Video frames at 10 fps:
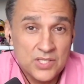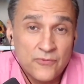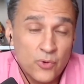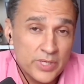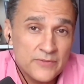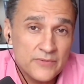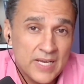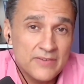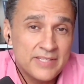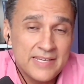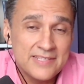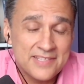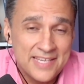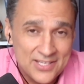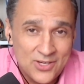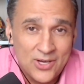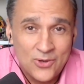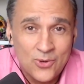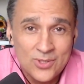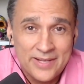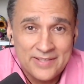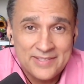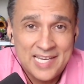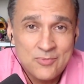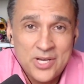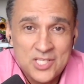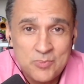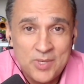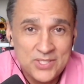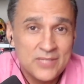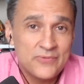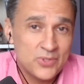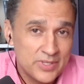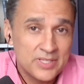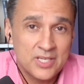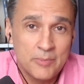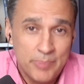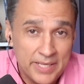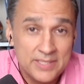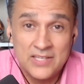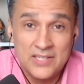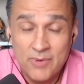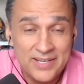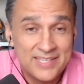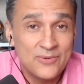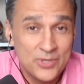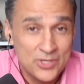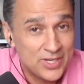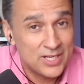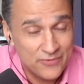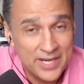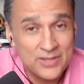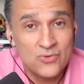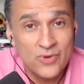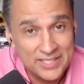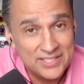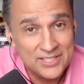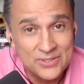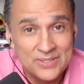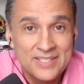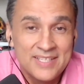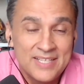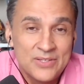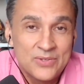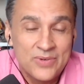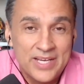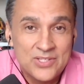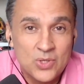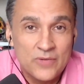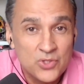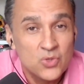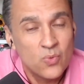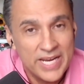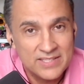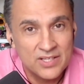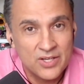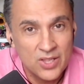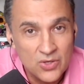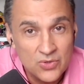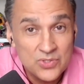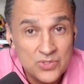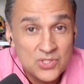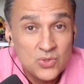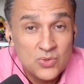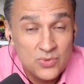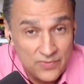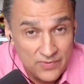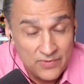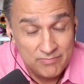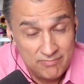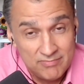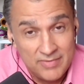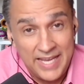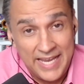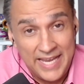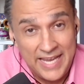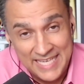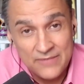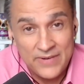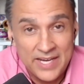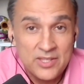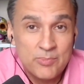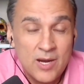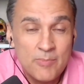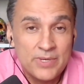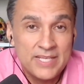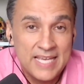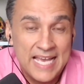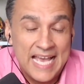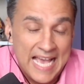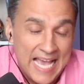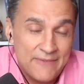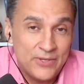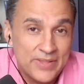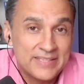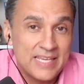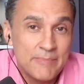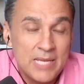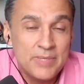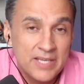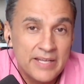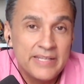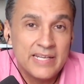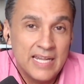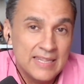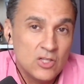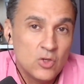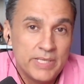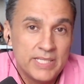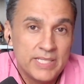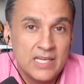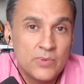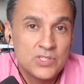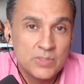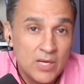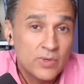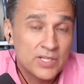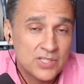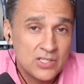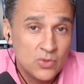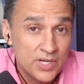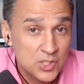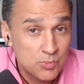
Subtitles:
45 days is not a whole lot of time, right? Especially if you're in a competitive market where you're trying to find the right deal, right? So if you wait to close to identify the property, I feel that they may be cutting it a little bit tight. What you may want to start doing is